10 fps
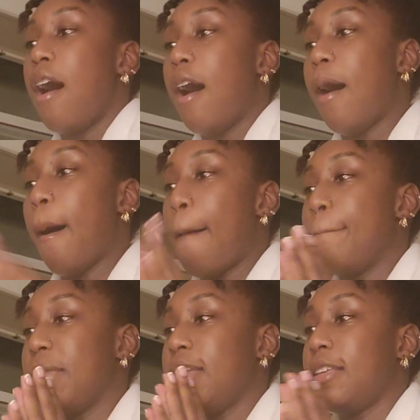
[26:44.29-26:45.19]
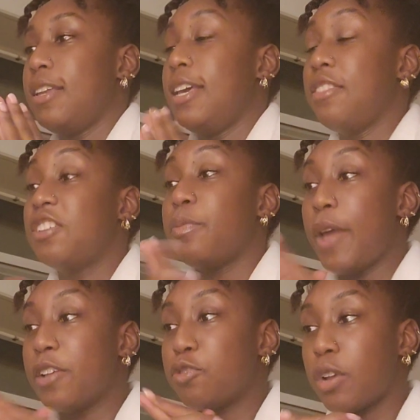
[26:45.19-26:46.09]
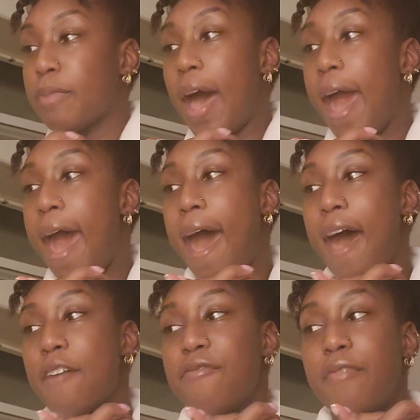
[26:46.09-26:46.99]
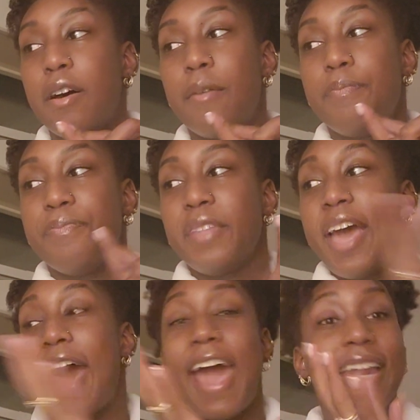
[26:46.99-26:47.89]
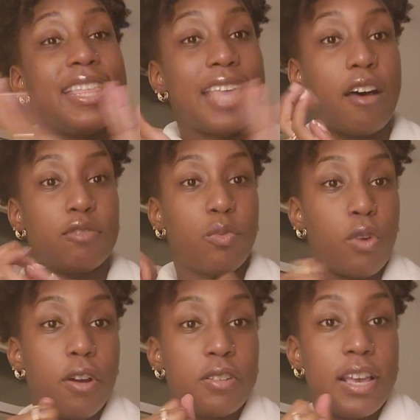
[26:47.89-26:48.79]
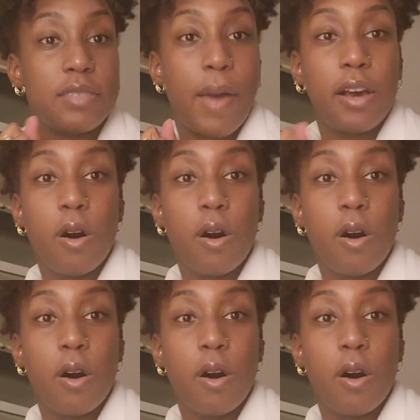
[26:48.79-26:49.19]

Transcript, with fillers: Um, and then in this manuscript, I have um, 80,000 words as my